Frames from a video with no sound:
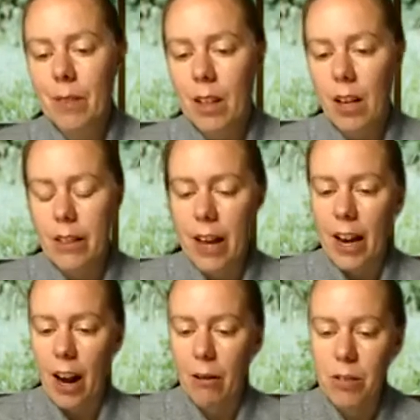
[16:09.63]

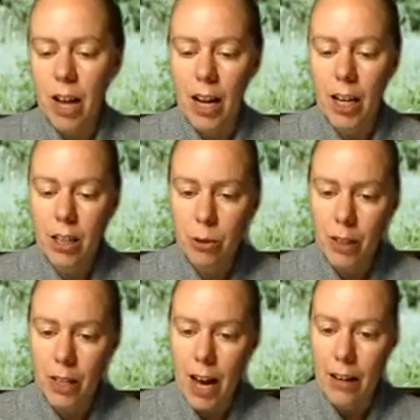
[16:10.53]
that I was
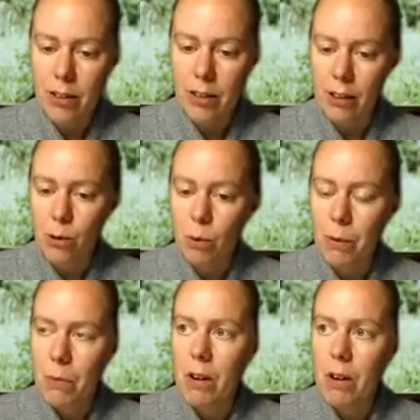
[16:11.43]
actually asking this woman